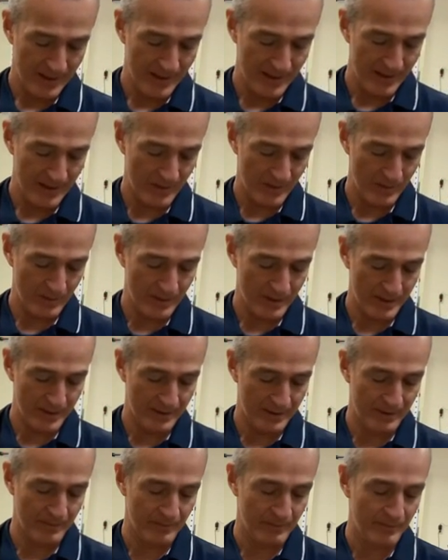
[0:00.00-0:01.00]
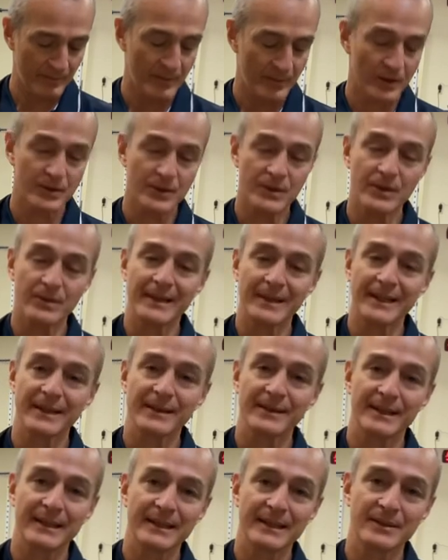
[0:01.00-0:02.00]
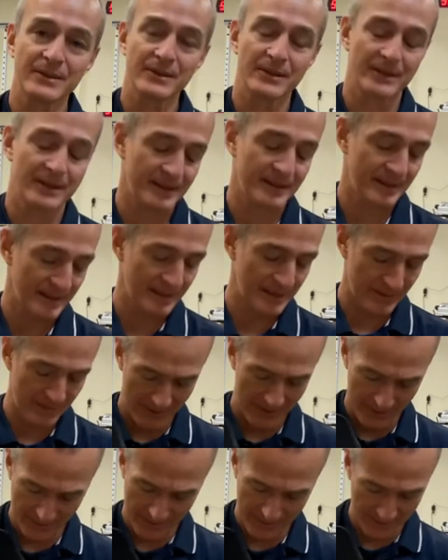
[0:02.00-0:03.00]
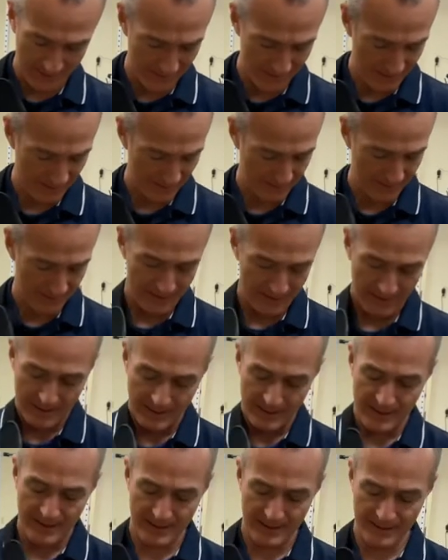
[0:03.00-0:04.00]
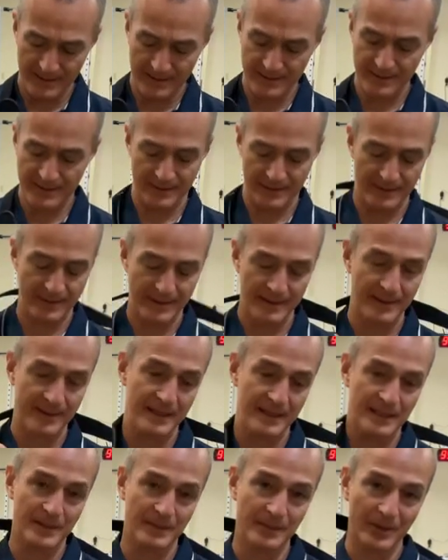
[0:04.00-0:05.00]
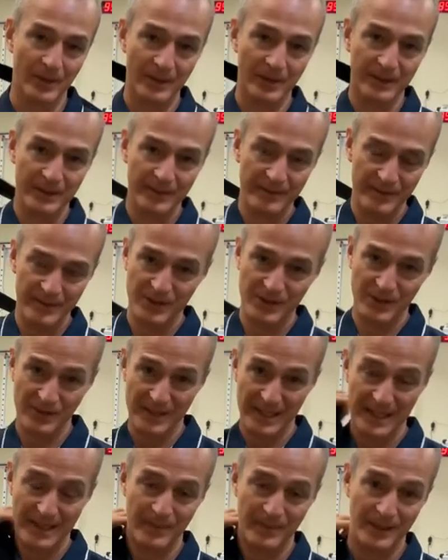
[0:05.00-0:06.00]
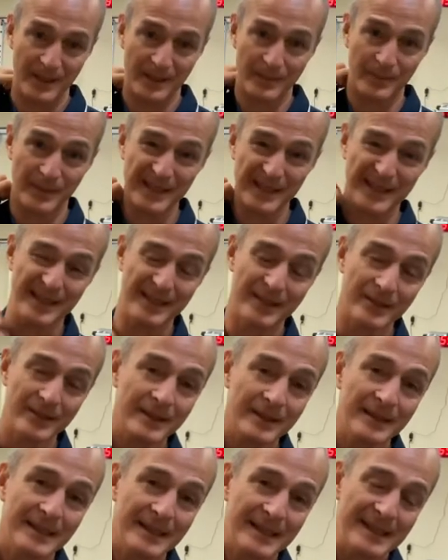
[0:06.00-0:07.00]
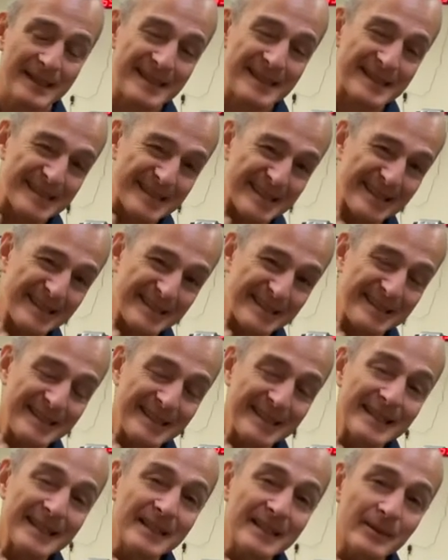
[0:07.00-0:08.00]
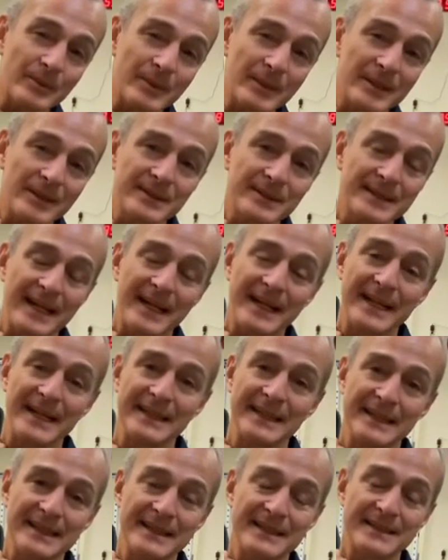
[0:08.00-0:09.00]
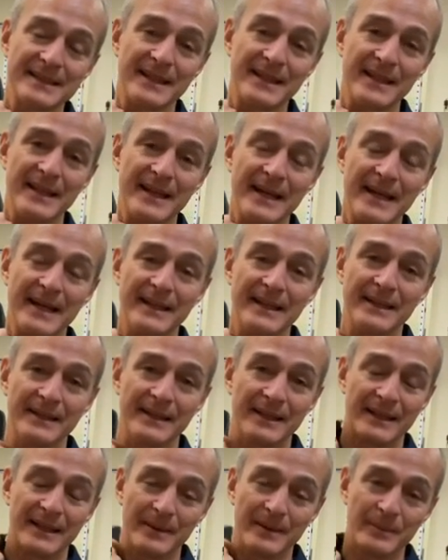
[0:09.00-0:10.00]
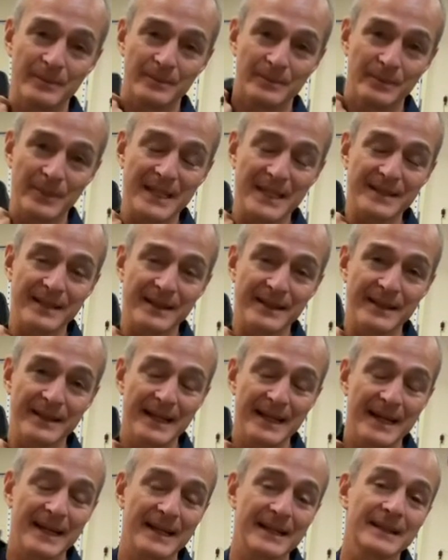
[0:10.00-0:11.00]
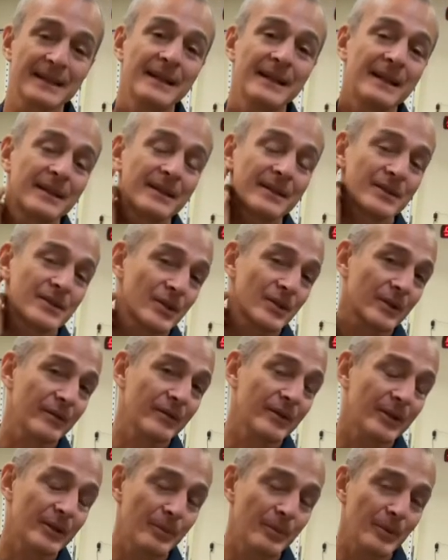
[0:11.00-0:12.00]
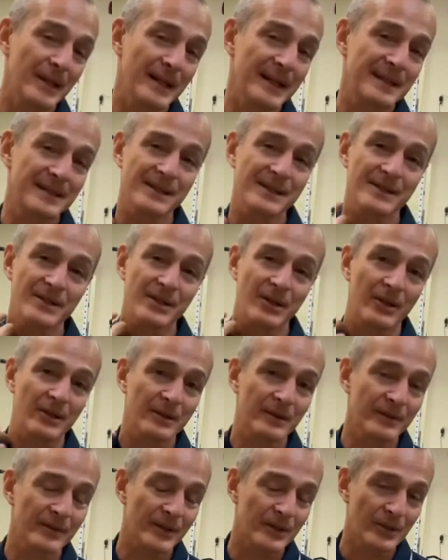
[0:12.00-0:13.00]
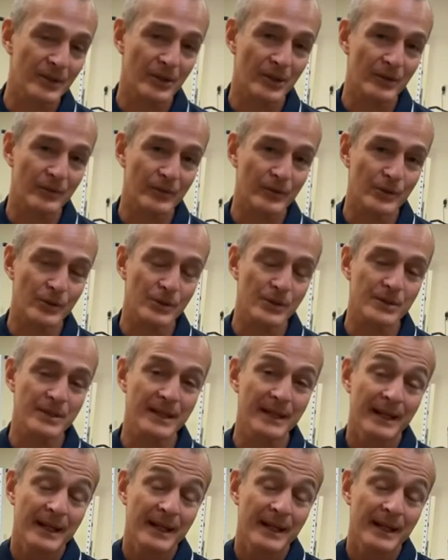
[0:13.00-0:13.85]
And what most of my clients are gonna experience is this part of the strap up here is gonna dig in real tight into that uh, base of the neck, the cervical plexus, all of the nerve roots.